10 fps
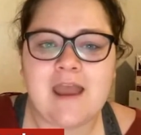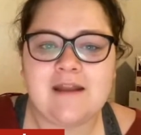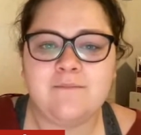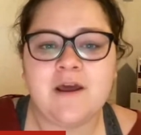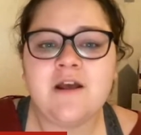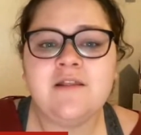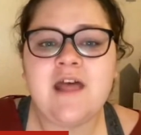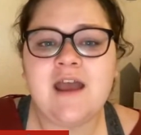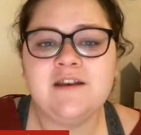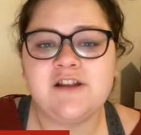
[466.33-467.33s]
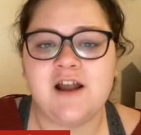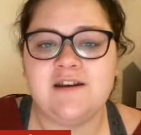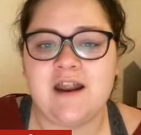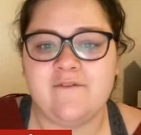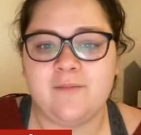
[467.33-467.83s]
And
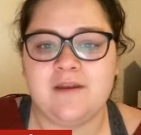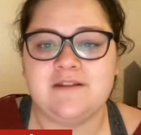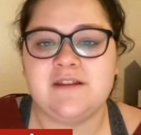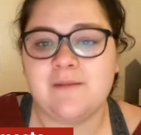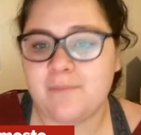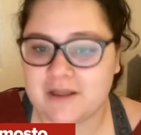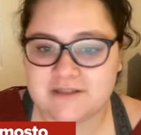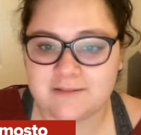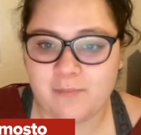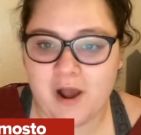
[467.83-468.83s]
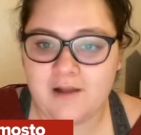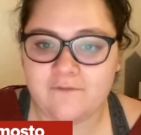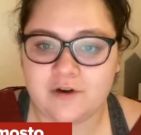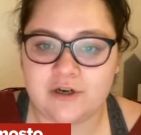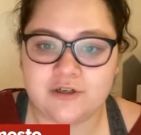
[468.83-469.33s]
betonline.net remains the best
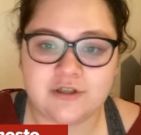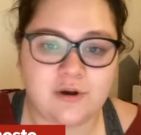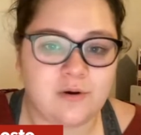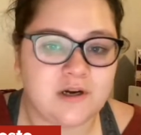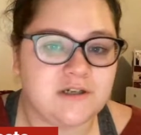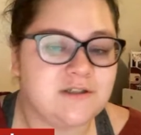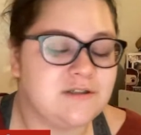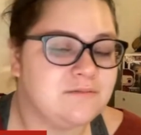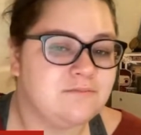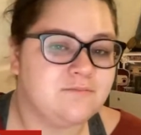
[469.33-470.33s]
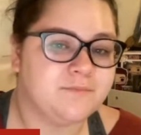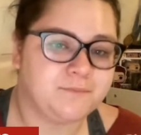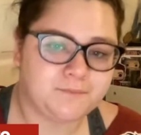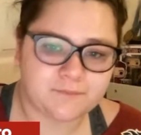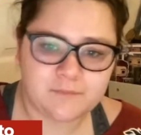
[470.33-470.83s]
spot for your scores,
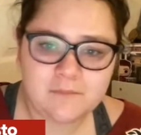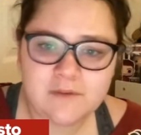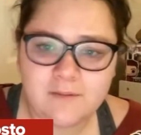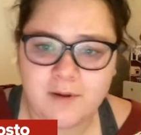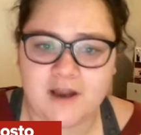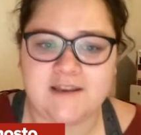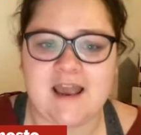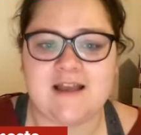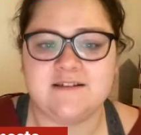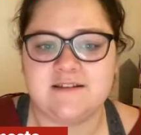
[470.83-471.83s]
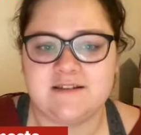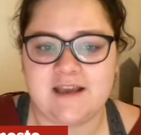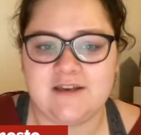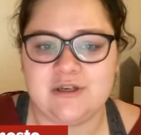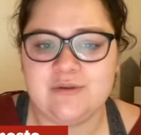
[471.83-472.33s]
podcasts,
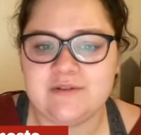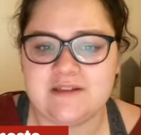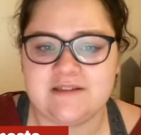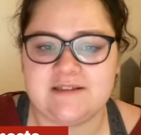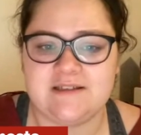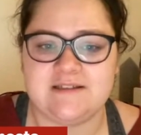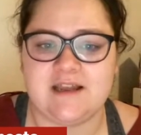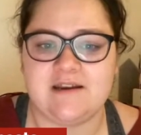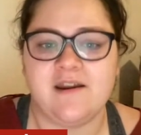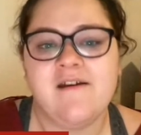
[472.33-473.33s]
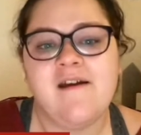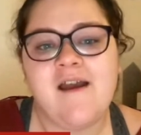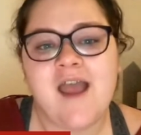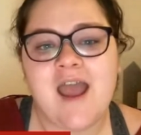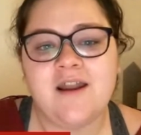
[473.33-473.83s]
and news this season.
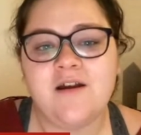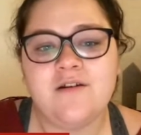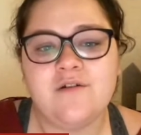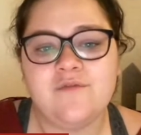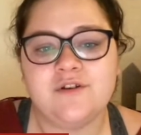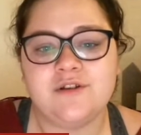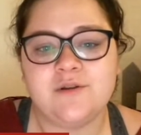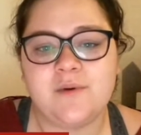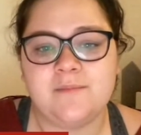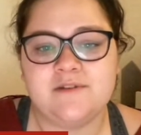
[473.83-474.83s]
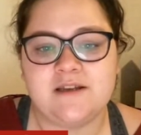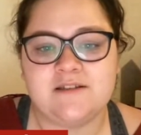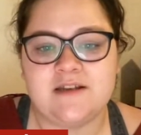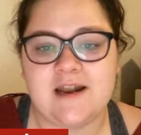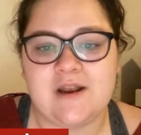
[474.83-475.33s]
Head on over to the
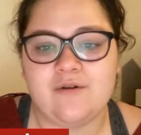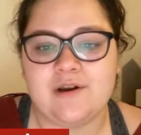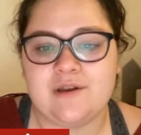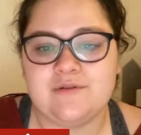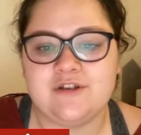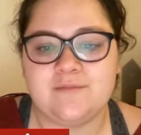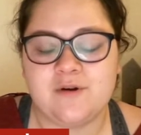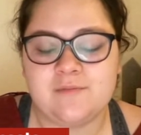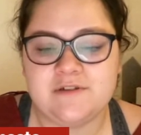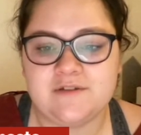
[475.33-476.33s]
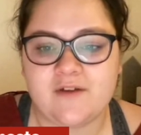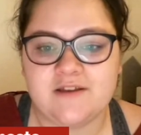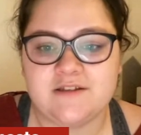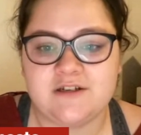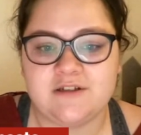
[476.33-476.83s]
website today or use your mobile
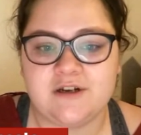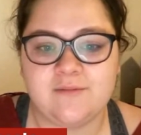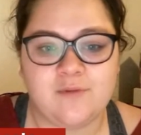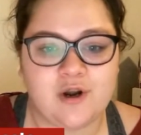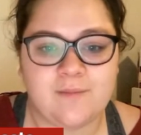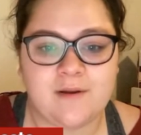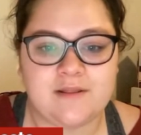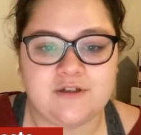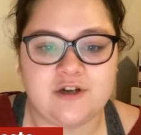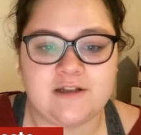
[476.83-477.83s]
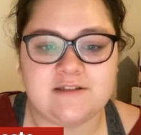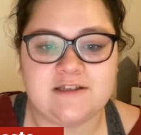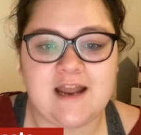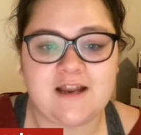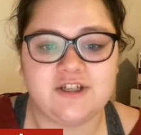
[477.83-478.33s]
device to learn more about the
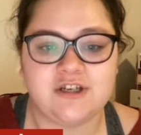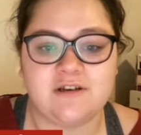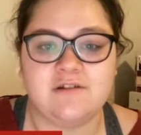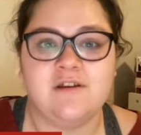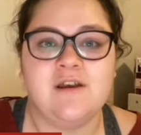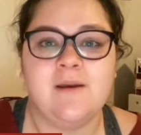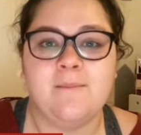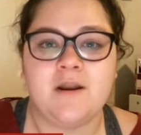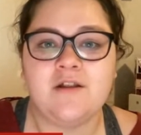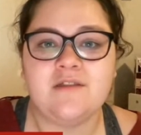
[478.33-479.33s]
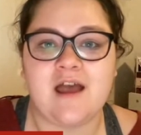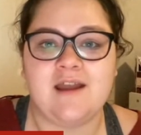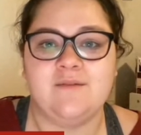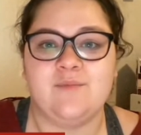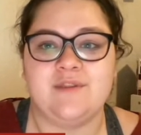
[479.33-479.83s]
trends in action.
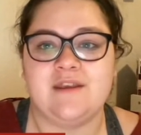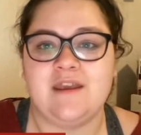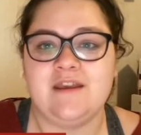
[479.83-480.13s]
BetOnline, where the